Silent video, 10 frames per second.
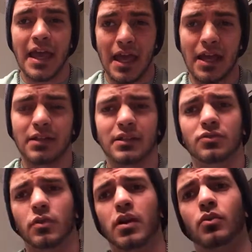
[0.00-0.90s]
and as
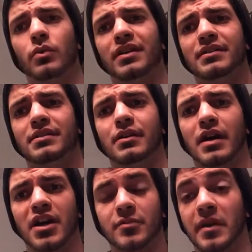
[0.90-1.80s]
well with
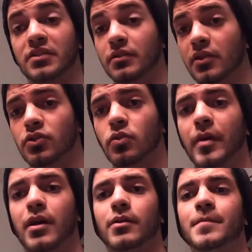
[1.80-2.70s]
Hydromax glycerol
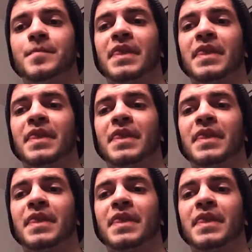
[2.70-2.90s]
powder.